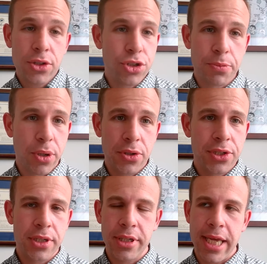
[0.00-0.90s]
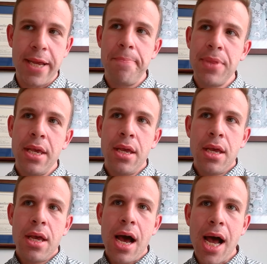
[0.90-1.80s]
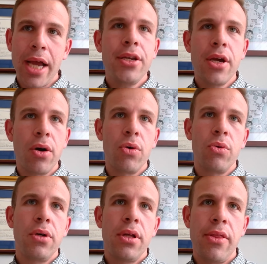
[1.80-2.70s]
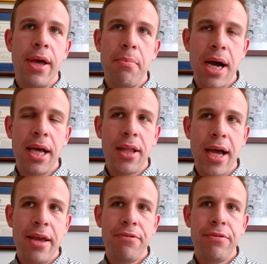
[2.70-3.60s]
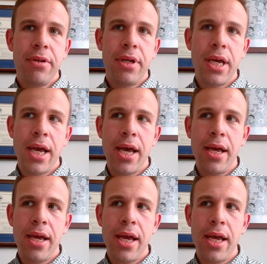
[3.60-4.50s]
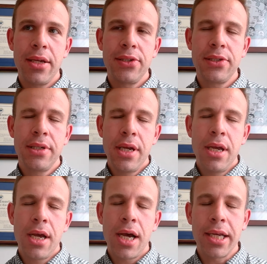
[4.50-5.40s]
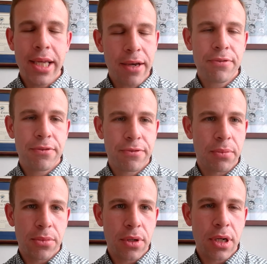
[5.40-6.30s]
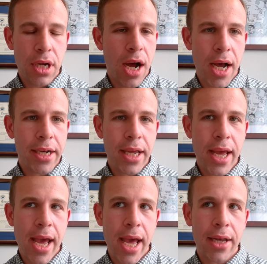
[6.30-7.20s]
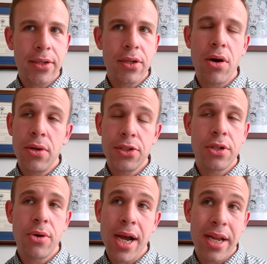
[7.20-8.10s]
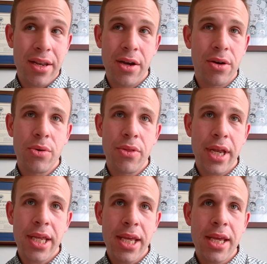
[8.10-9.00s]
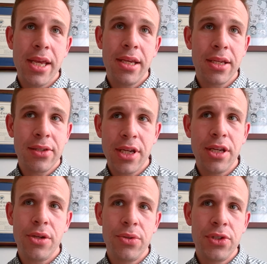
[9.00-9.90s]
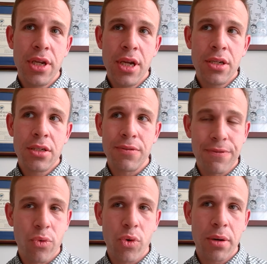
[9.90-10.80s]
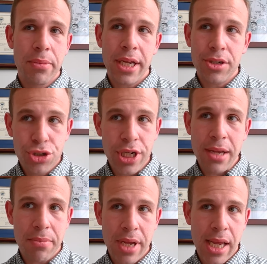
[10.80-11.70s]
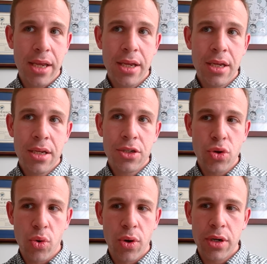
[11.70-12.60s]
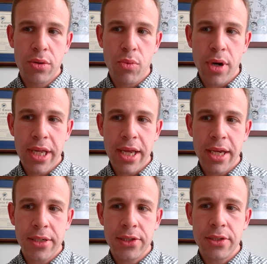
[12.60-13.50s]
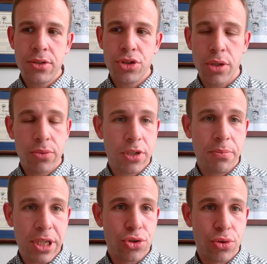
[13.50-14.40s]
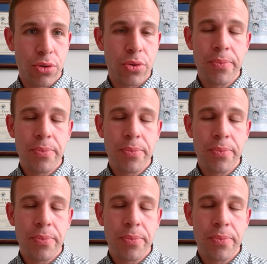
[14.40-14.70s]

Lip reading: just personally, I know that my life is a gift from God. And also I know that he continues to form and shape me toward what he has shown to be true.